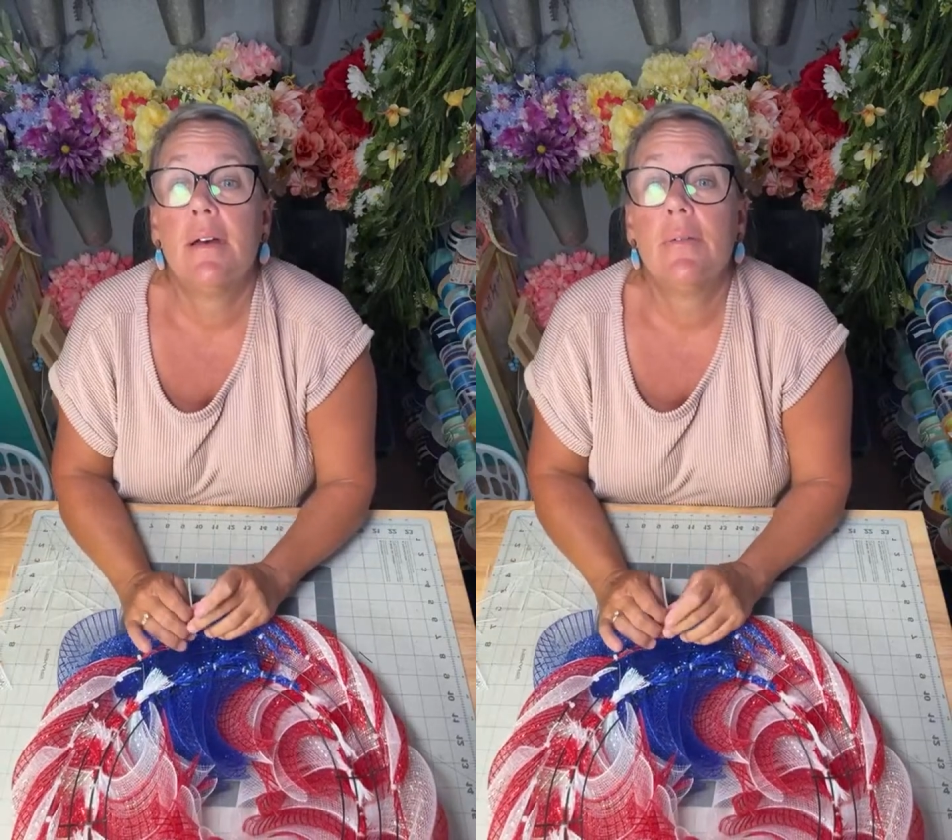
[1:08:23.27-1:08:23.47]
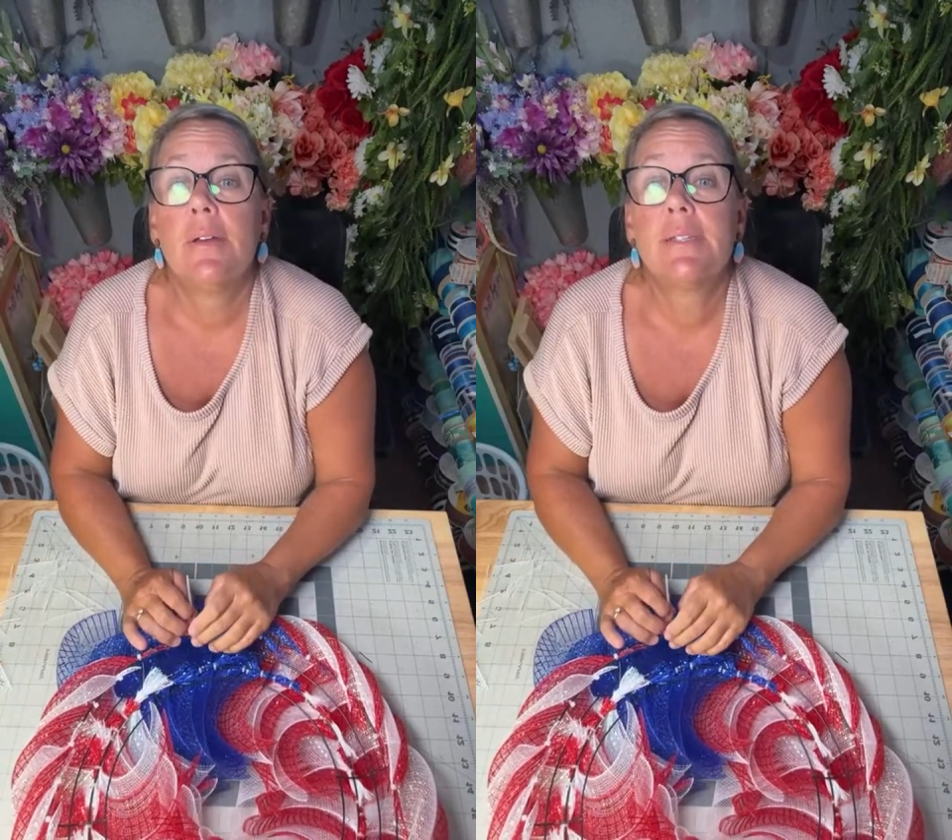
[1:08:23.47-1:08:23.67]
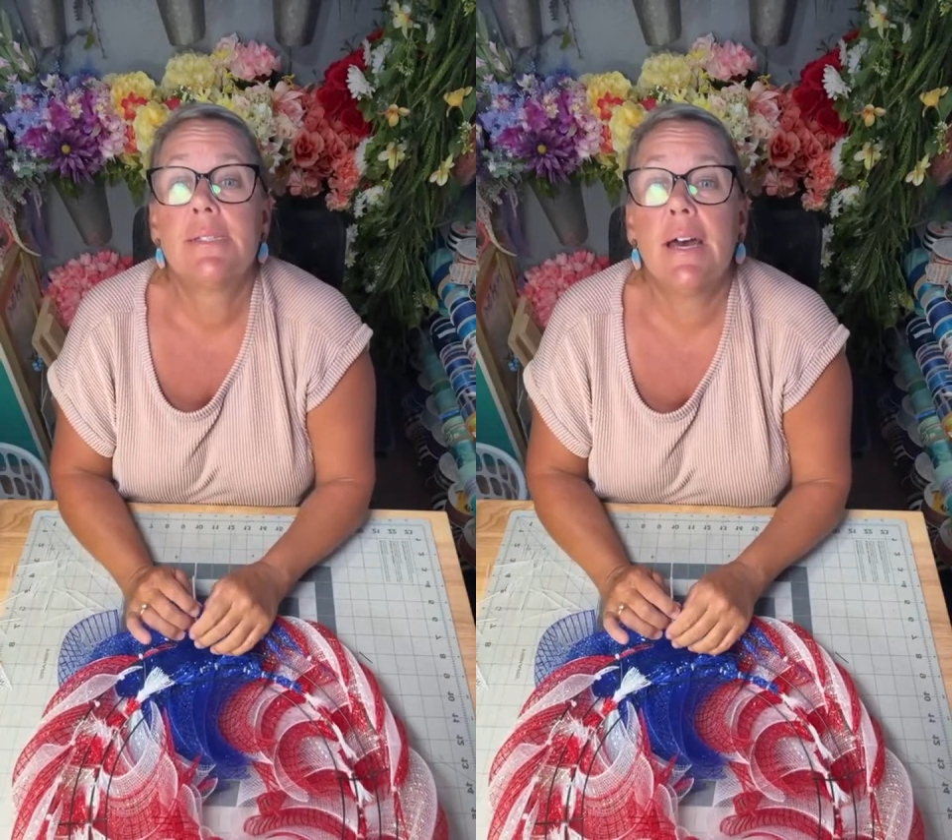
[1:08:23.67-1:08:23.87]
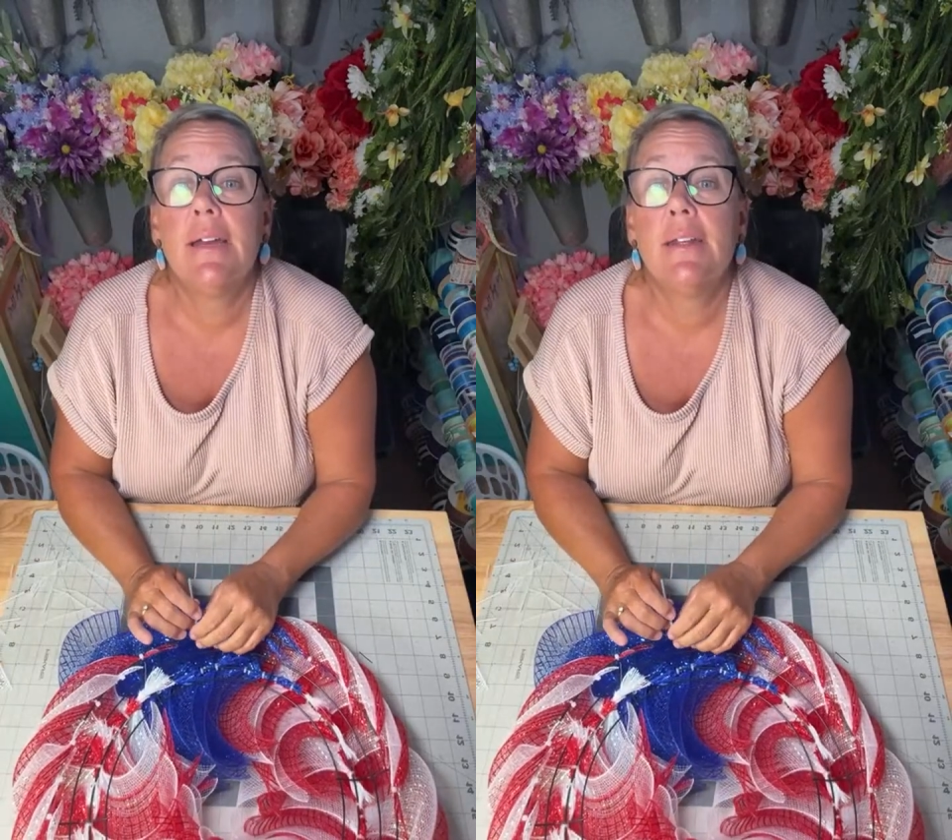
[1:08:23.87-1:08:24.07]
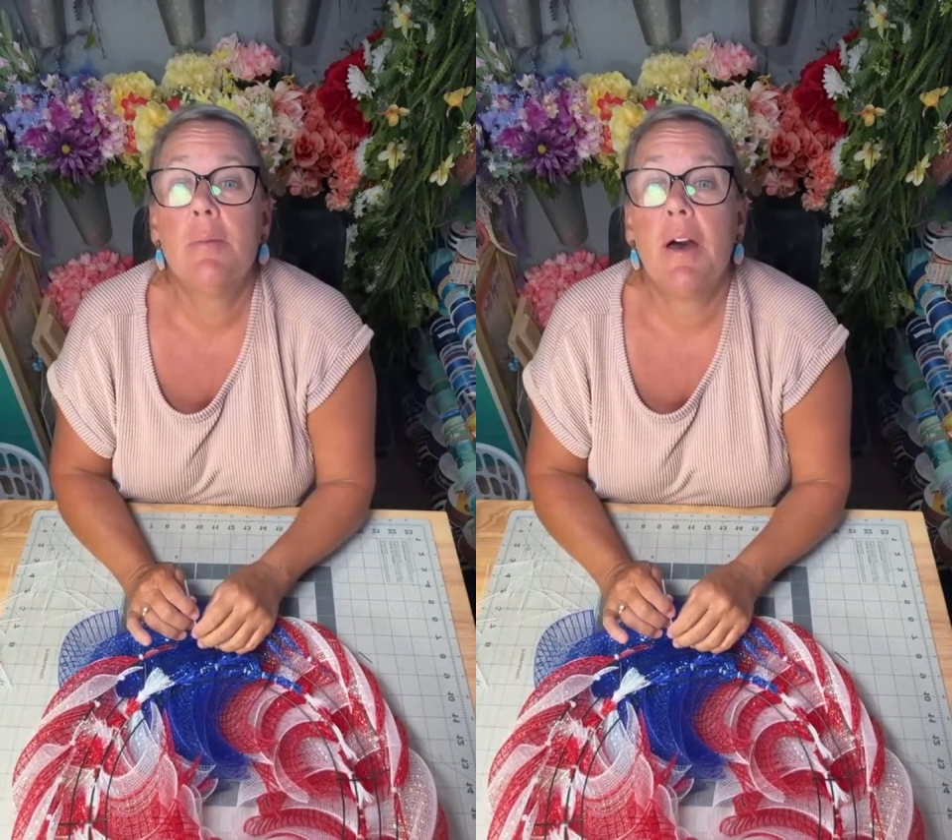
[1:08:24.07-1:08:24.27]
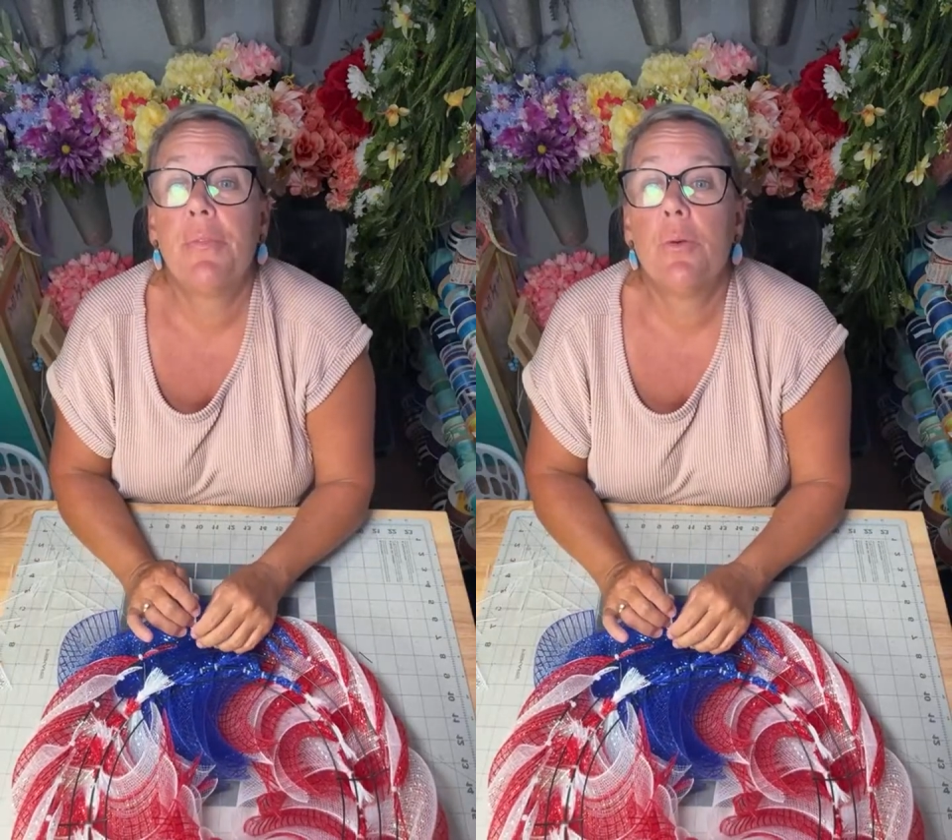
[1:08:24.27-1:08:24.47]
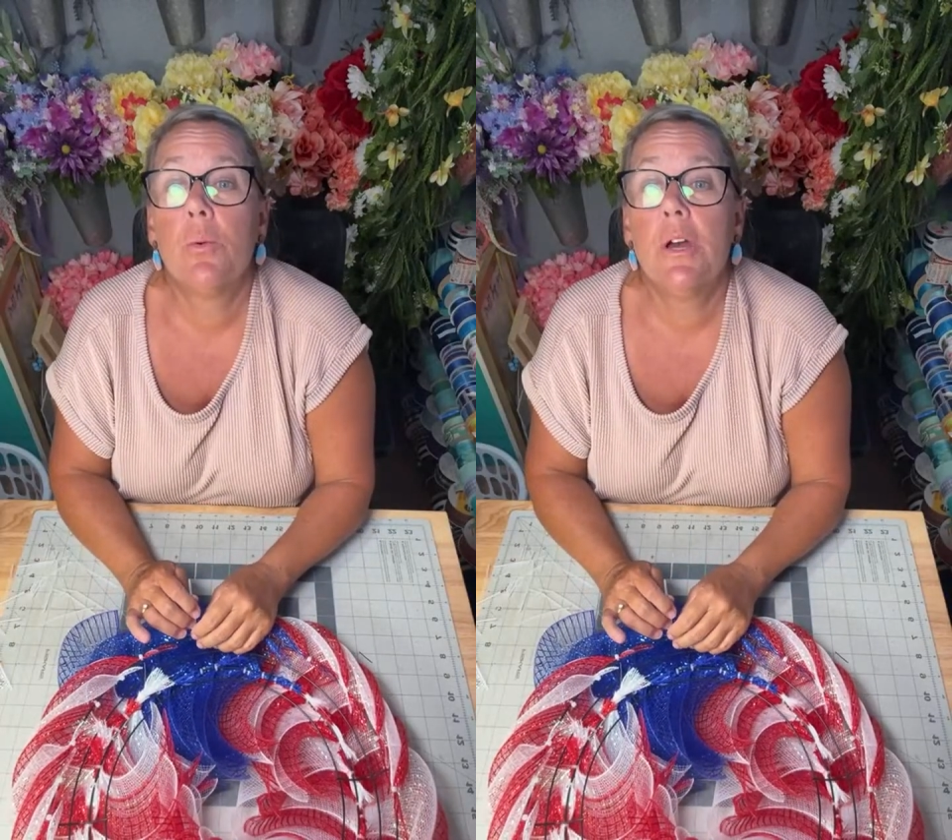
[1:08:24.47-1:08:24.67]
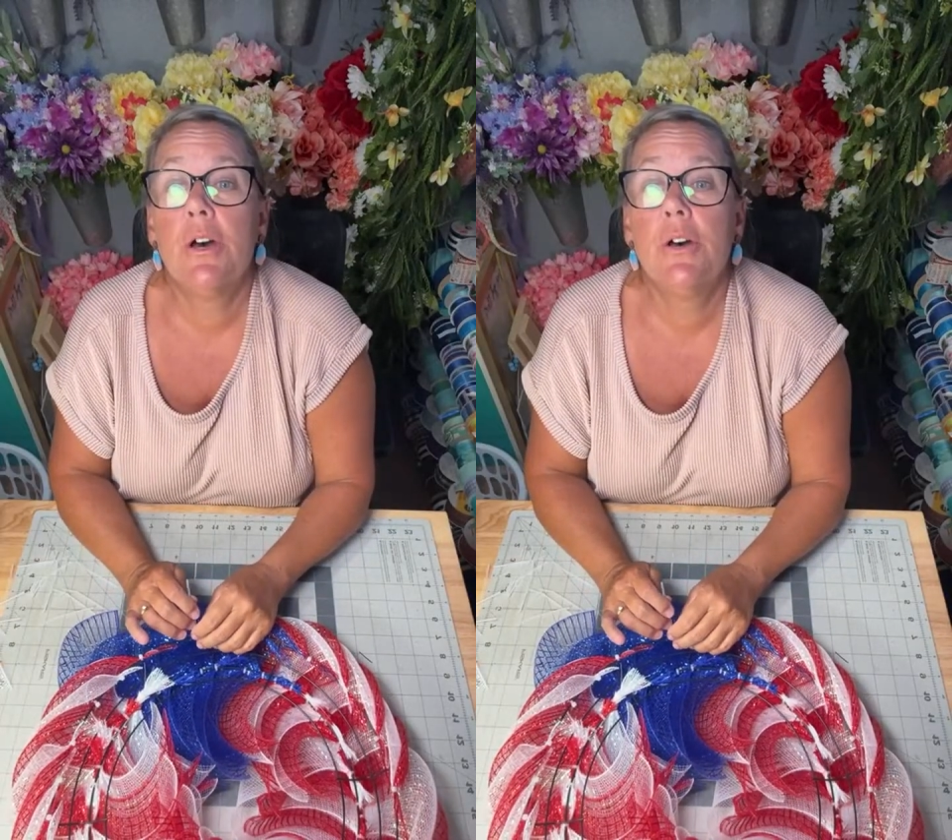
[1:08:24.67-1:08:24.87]
Excited about the
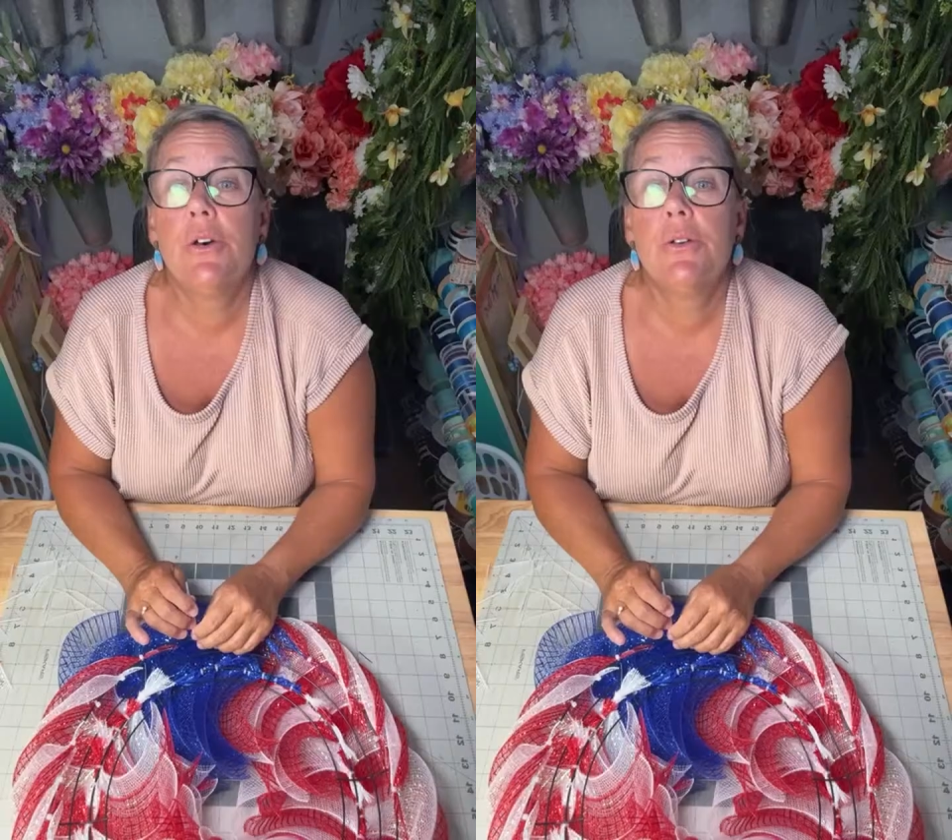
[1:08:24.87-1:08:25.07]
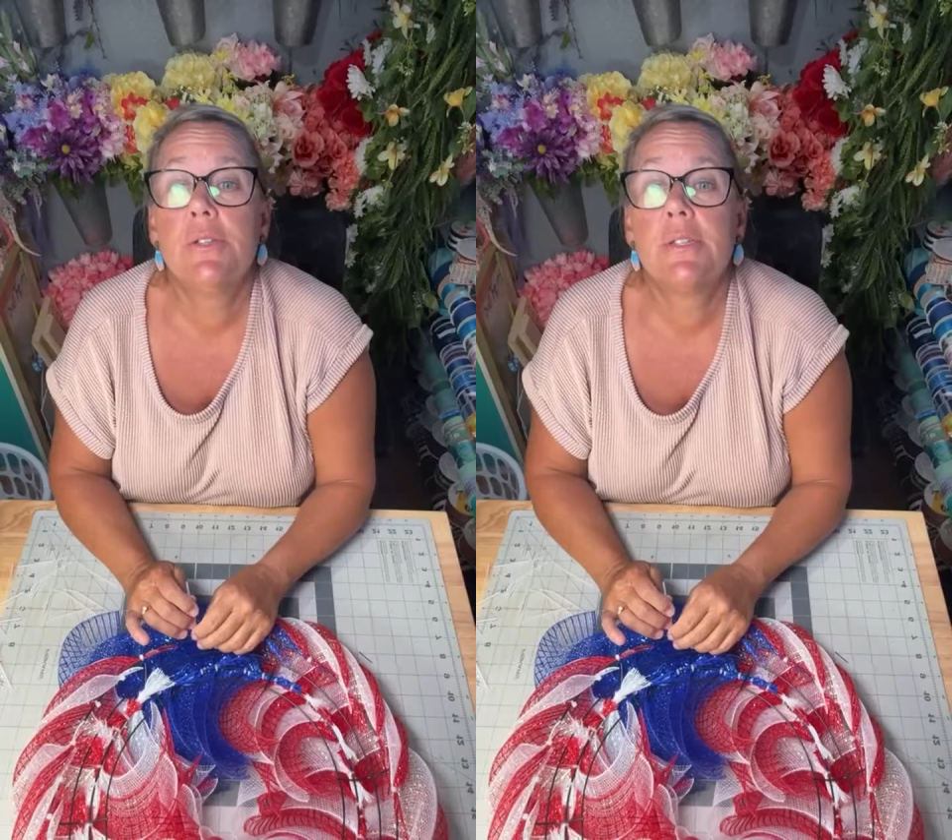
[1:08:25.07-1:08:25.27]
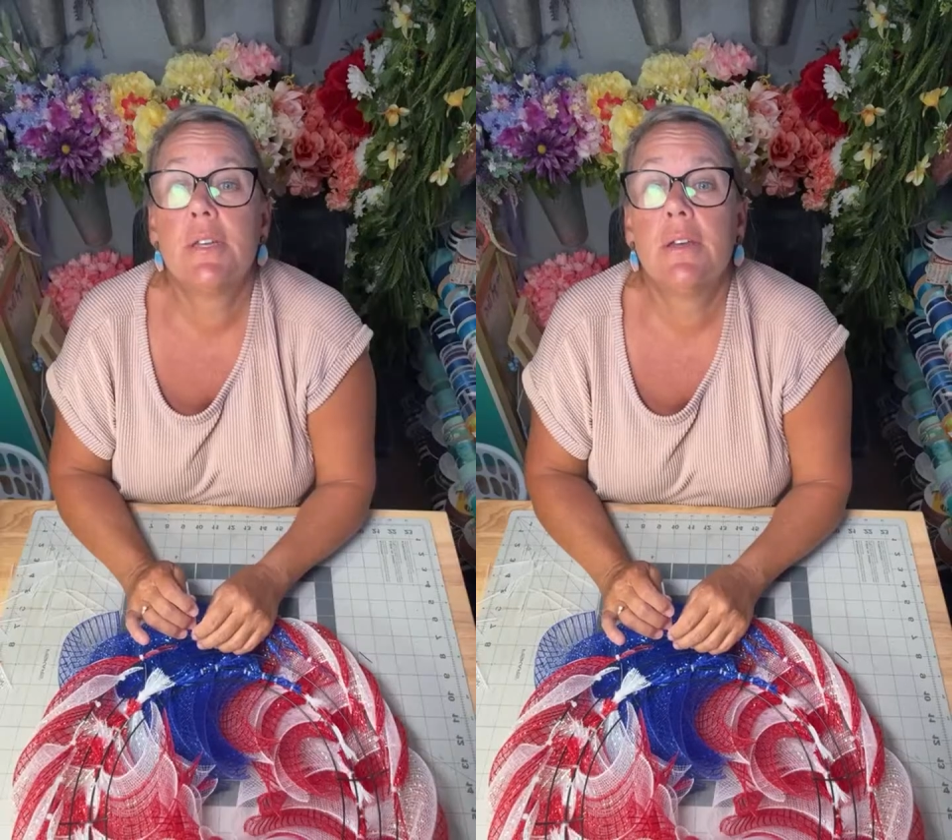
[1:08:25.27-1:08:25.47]
rose.